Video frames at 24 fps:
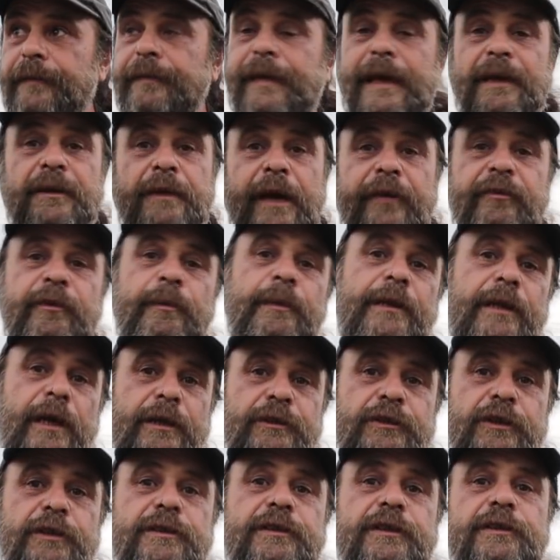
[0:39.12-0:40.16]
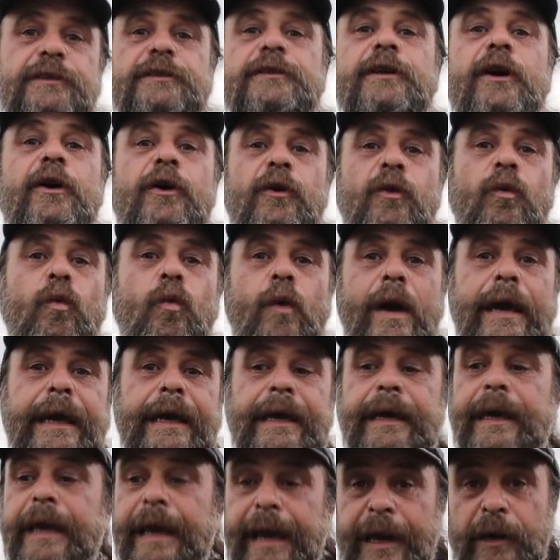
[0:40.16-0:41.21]
things have to be done just a certain way
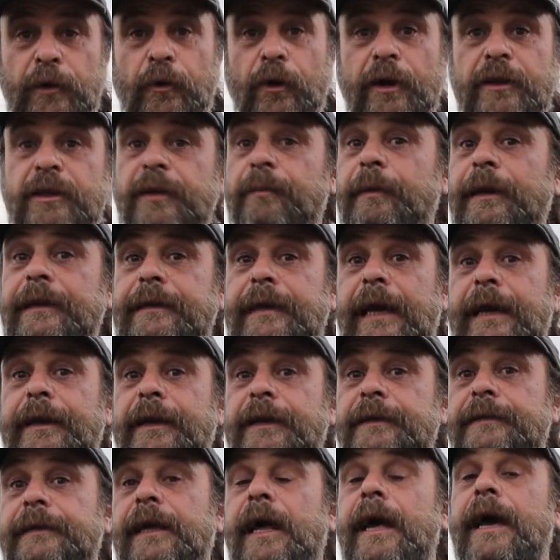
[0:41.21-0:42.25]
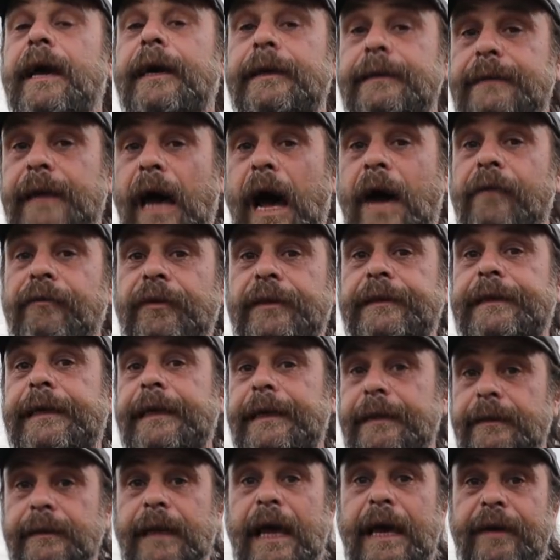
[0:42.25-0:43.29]
in order to maintain this
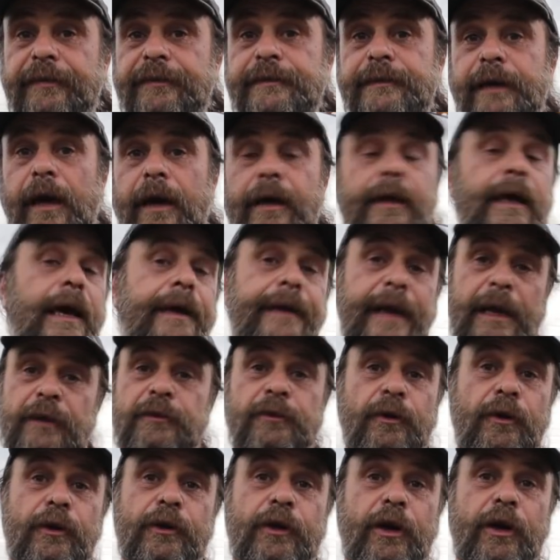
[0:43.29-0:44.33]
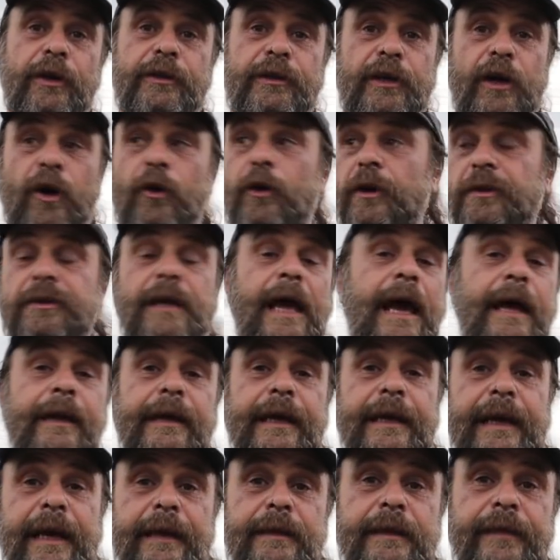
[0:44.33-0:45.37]
novelty lifestyle. And that's all good, you know, because
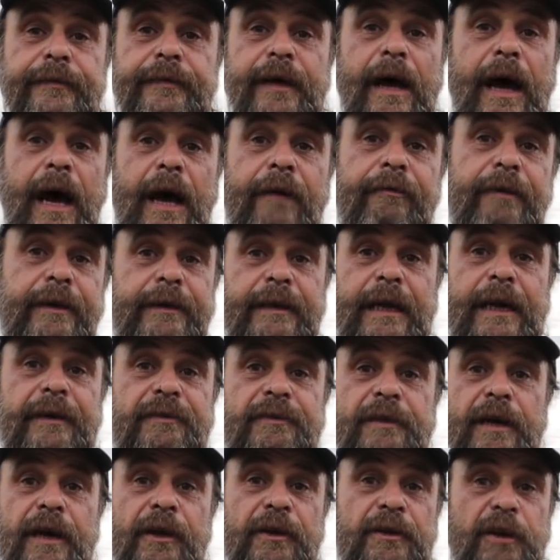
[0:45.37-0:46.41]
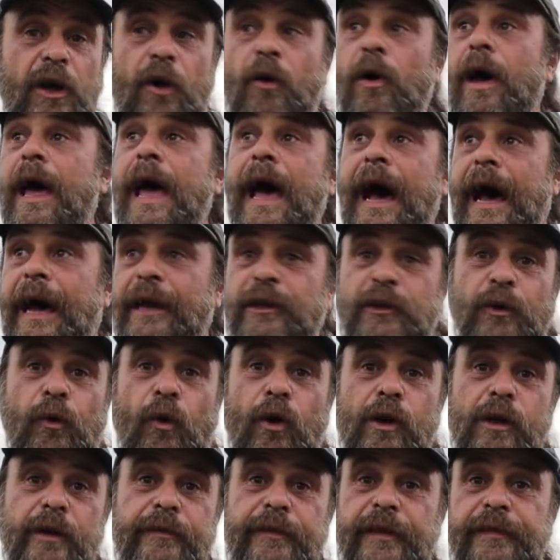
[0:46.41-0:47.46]
like I live the hot rod lifestyle. So I do
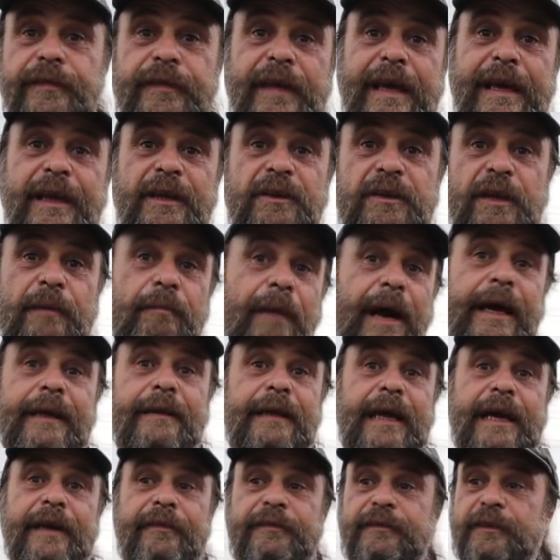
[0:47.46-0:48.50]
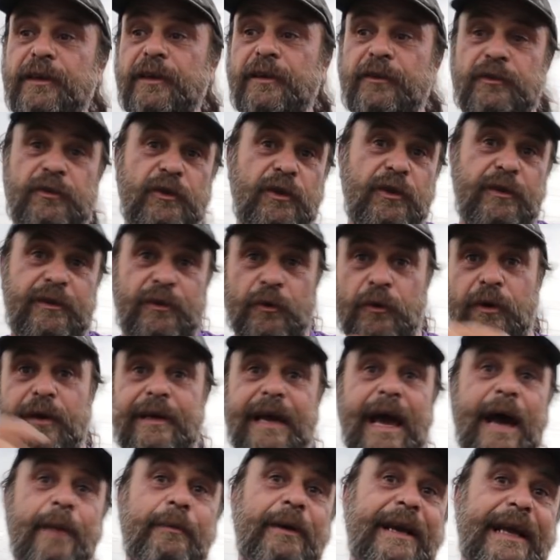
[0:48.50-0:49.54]
all of the things in my life to
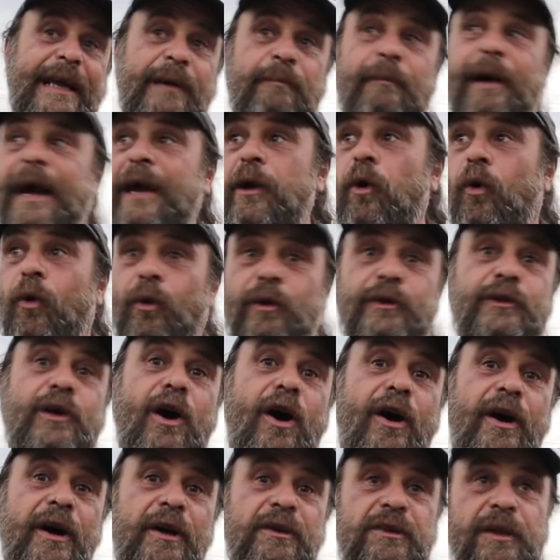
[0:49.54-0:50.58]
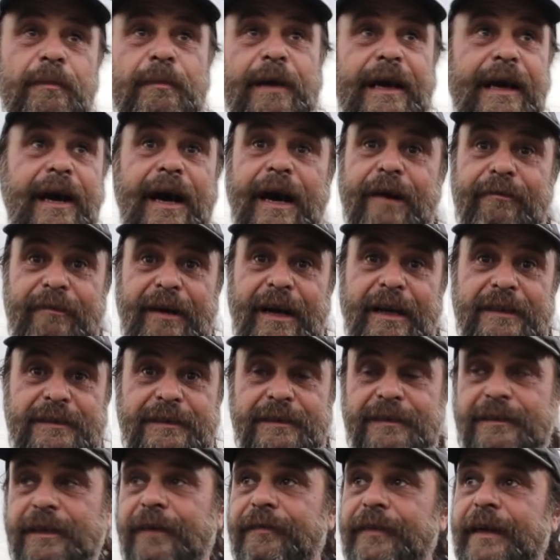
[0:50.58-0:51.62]
accommodate my old cars and my hot rods
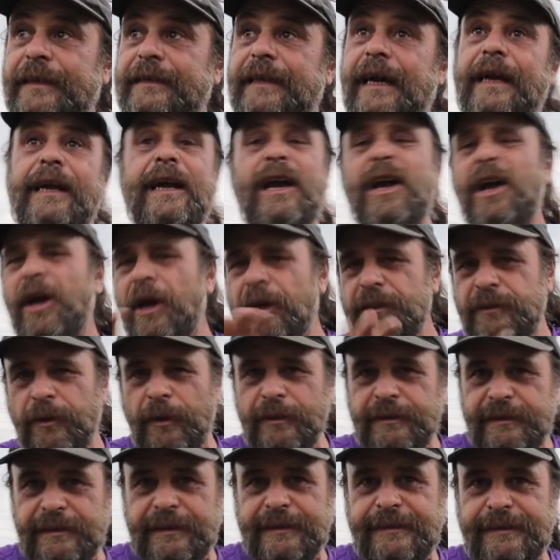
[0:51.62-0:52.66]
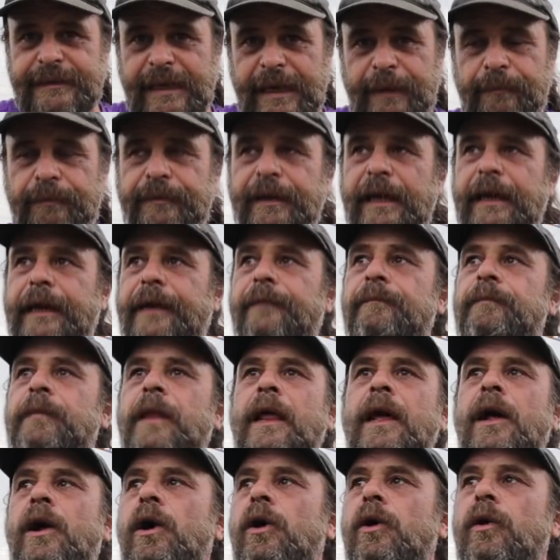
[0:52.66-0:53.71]
and stuff like that. So it's the same thing.
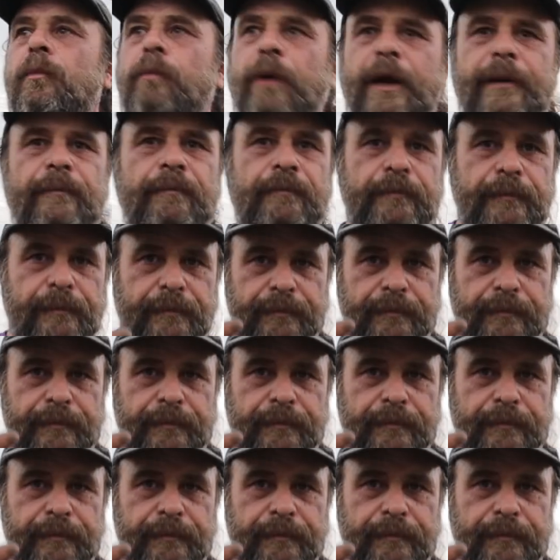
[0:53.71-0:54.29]
But